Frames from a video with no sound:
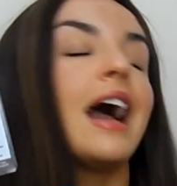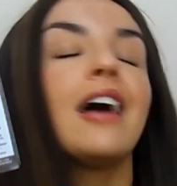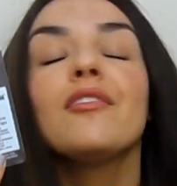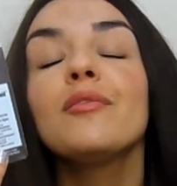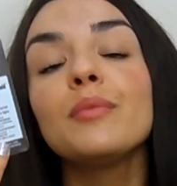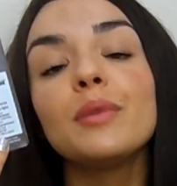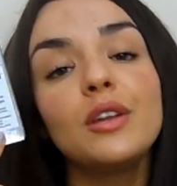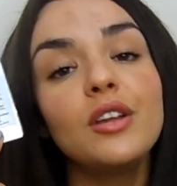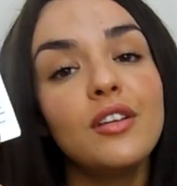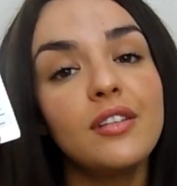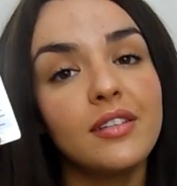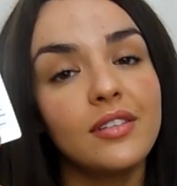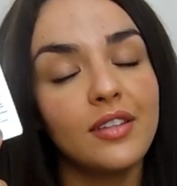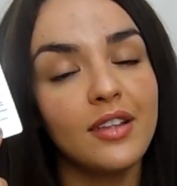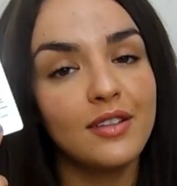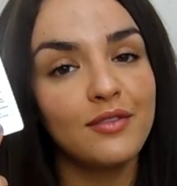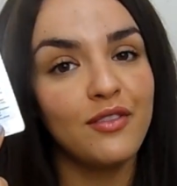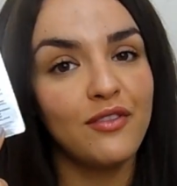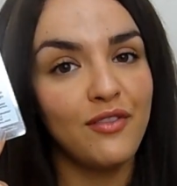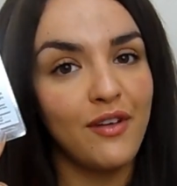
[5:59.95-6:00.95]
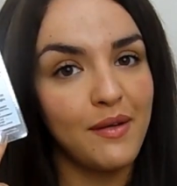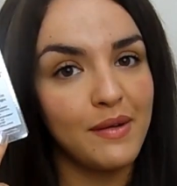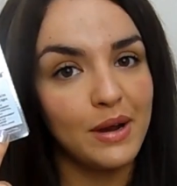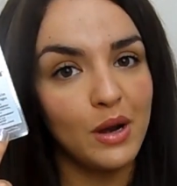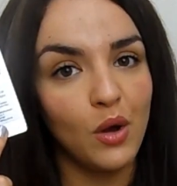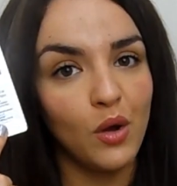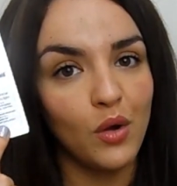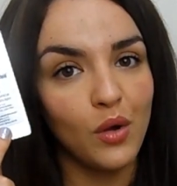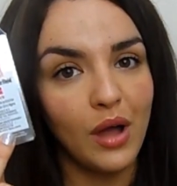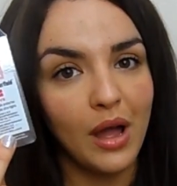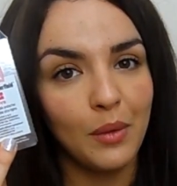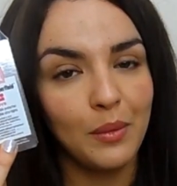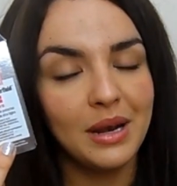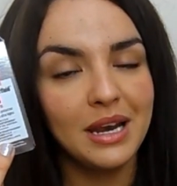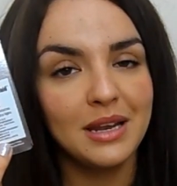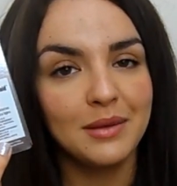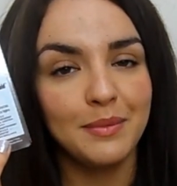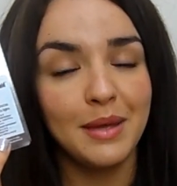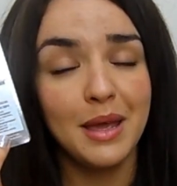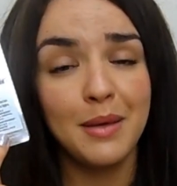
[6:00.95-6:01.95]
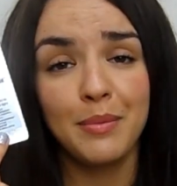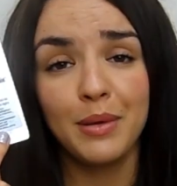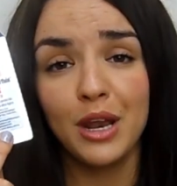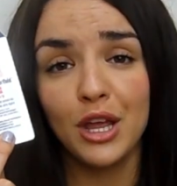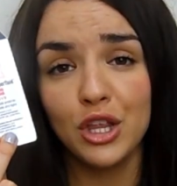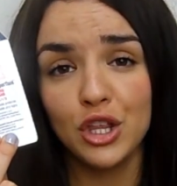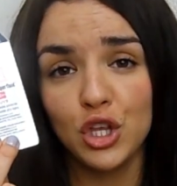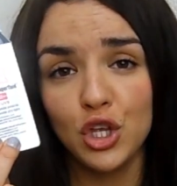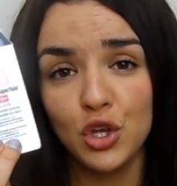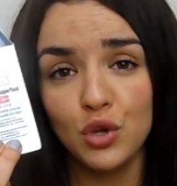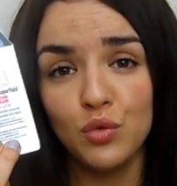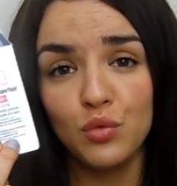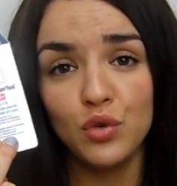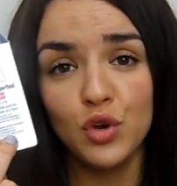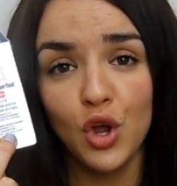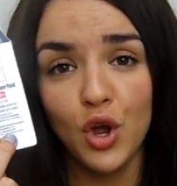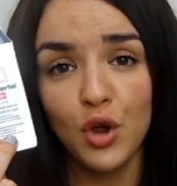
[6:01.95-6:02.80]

I haven't been using this for very long I will admit but I do